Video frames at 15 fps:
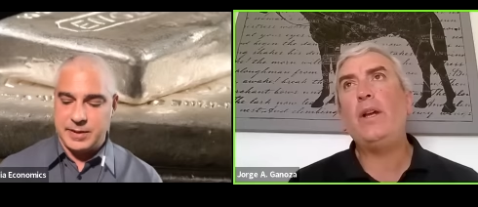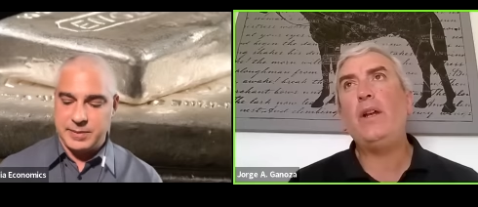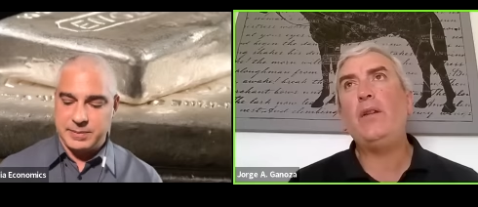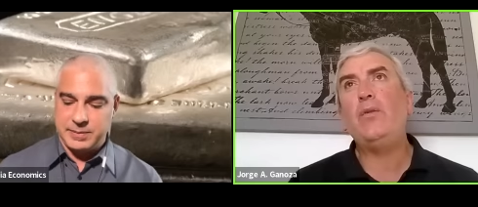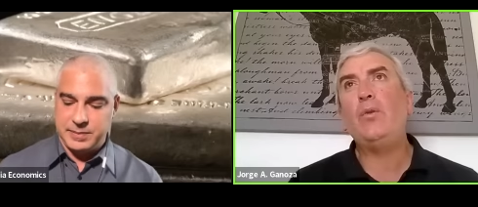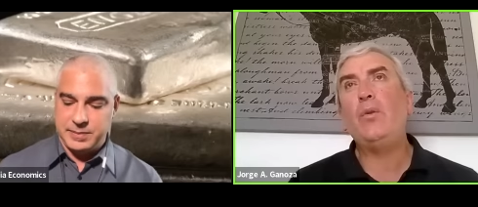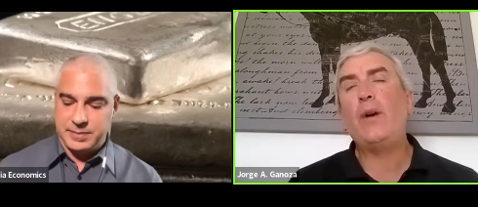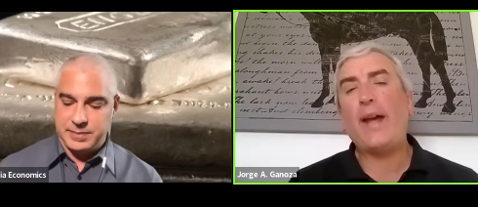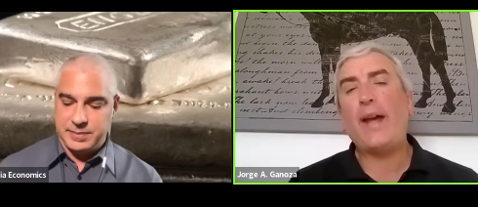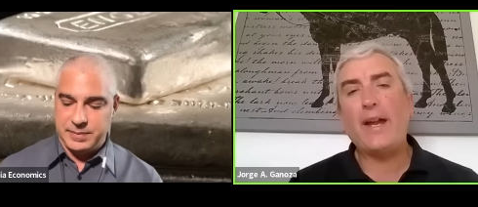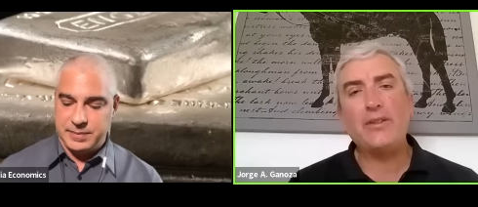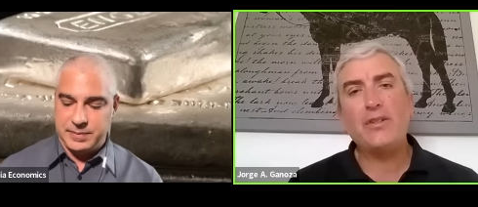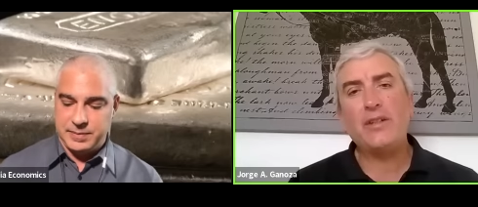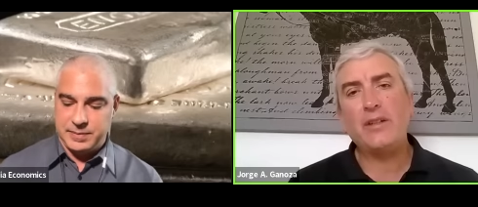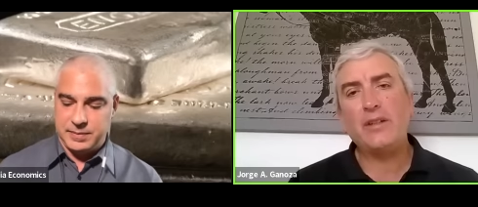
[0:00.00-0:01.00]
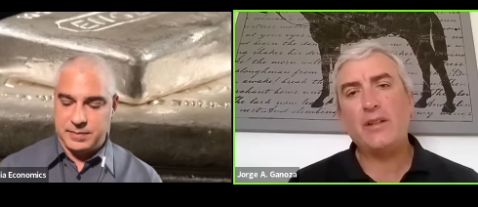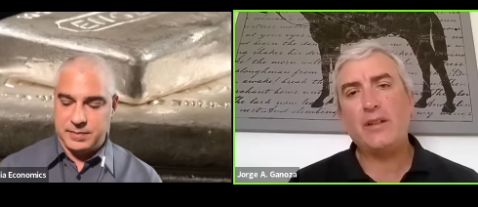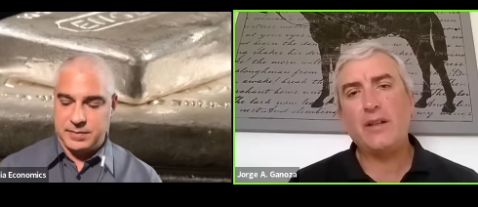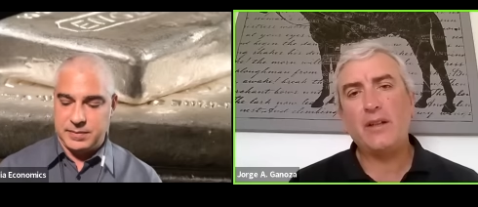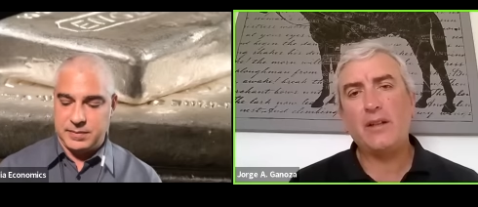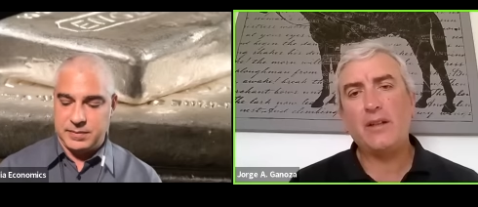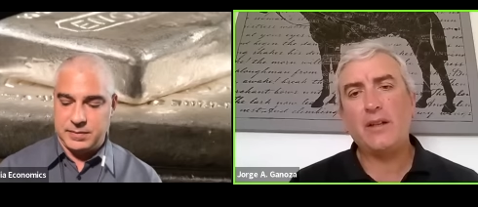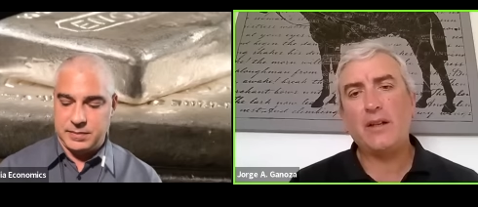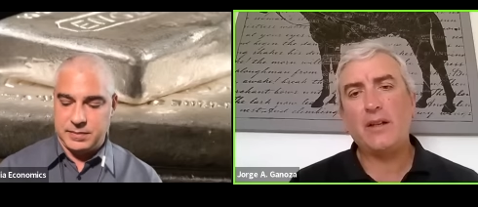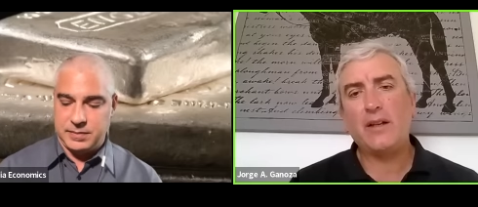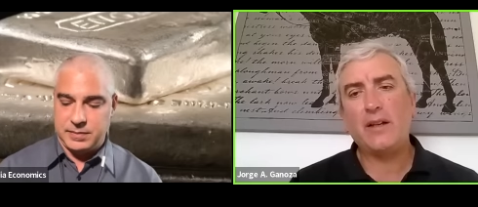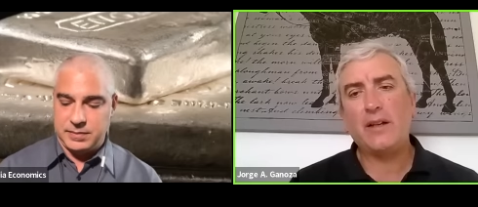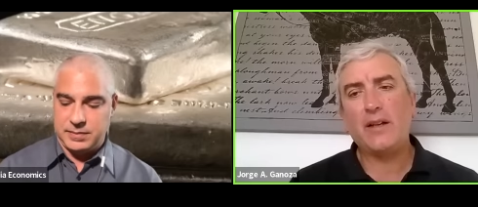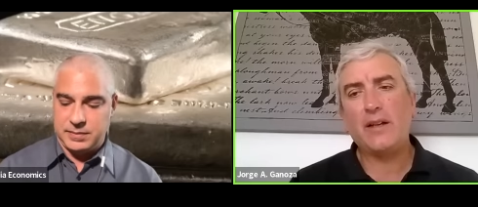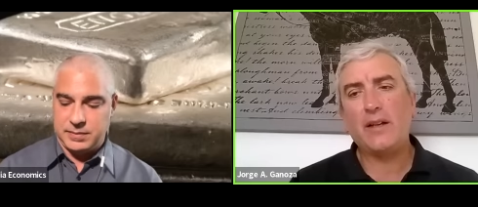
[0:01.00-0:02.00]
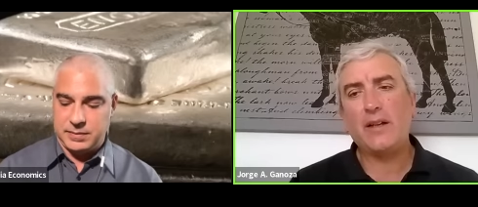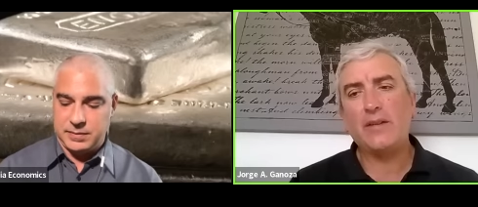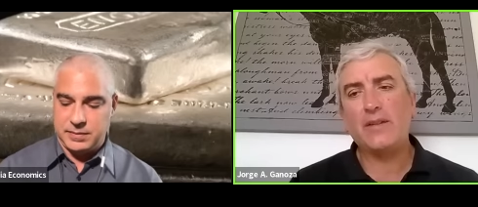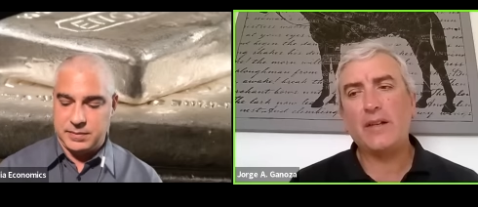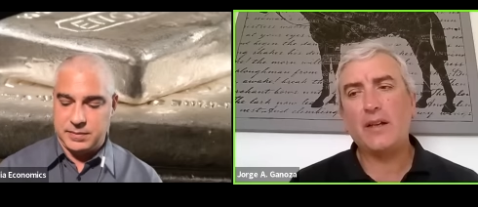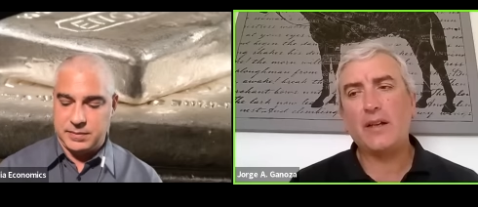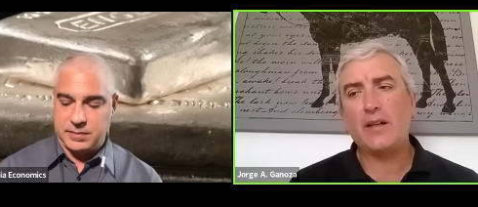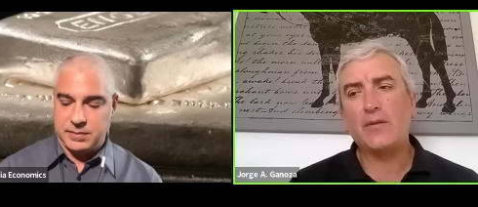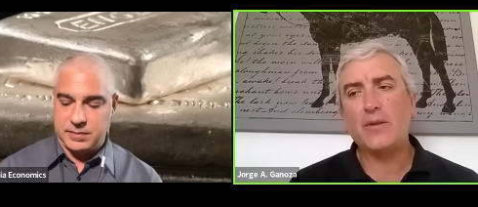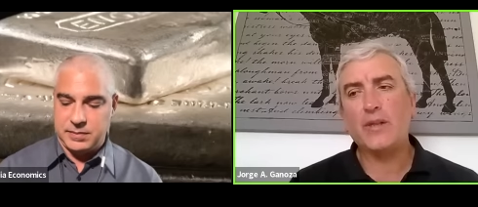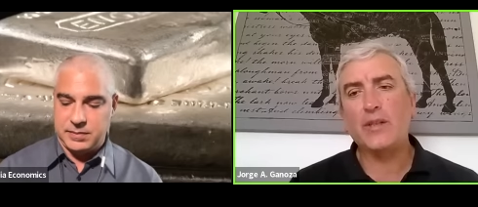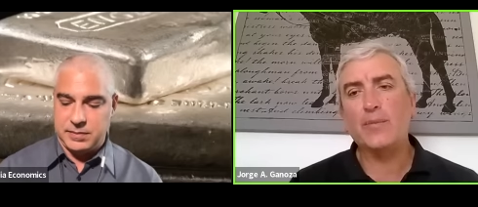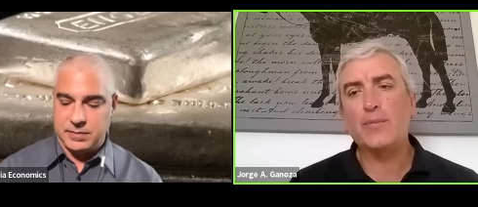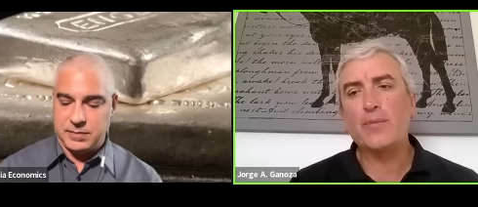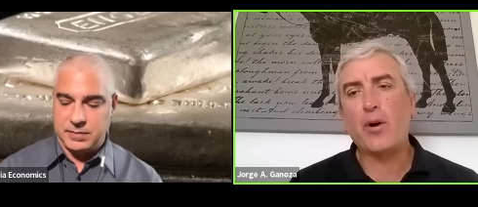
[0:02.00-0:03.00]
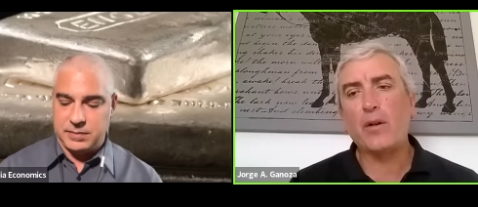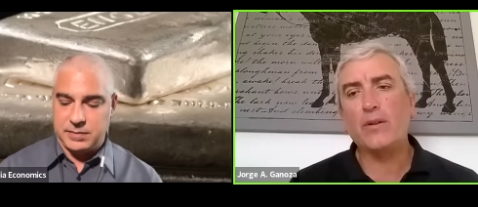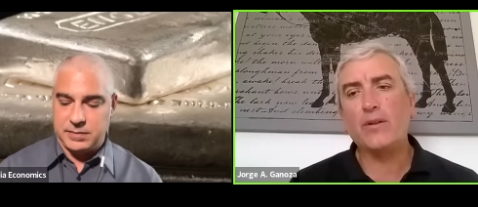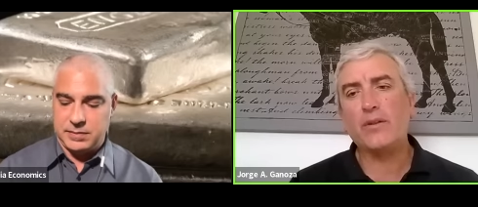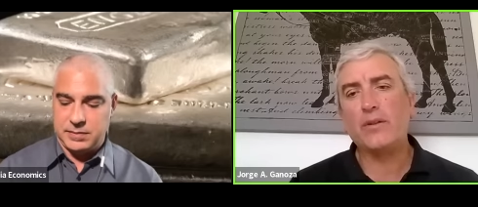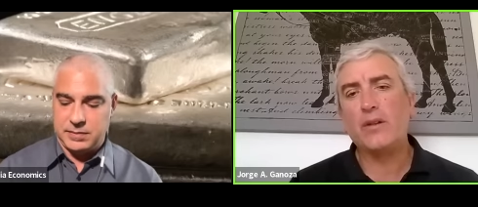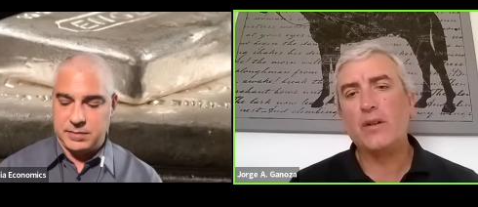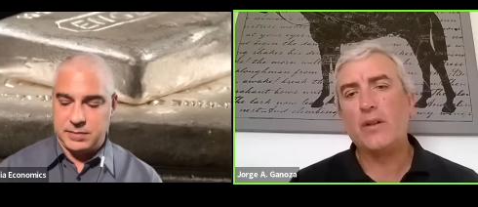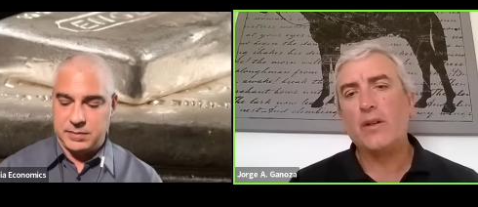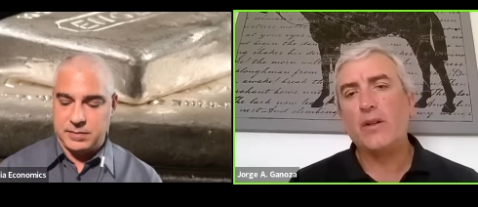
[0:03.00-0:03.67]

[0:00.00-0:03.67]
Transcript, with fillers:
Speaker 1: we do hedging, it uh, it's a response